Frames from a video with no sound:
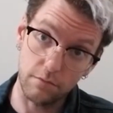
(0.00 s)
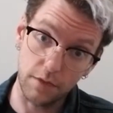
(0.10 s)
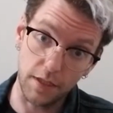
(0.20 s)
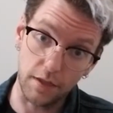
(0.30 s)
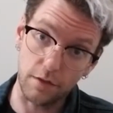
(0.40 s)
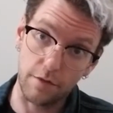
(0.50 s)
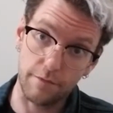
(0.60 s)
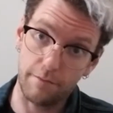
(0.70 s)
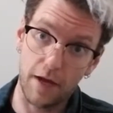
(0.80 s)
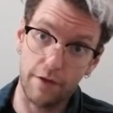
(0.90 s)
needing
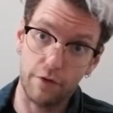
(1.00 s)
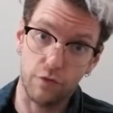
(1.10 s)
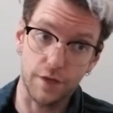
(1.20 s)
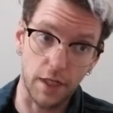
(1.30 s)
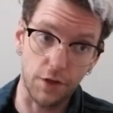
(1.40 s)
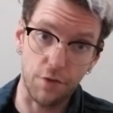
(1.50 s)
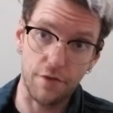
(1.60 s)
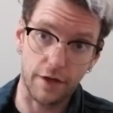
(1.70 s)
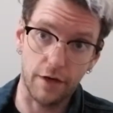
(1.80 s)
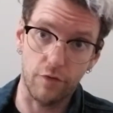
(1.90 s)
just
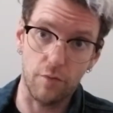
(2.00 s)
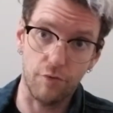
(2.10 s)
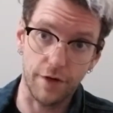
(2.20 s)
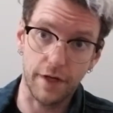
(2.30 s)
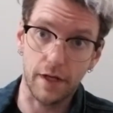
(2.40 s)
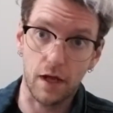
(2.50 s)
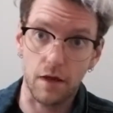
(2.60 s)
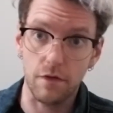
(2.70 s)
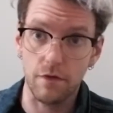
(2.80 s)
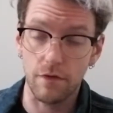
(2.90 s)
$500 to cover the printing
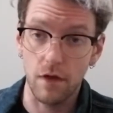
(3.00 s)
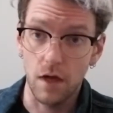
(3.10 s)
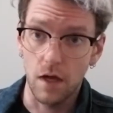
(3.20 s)
costs.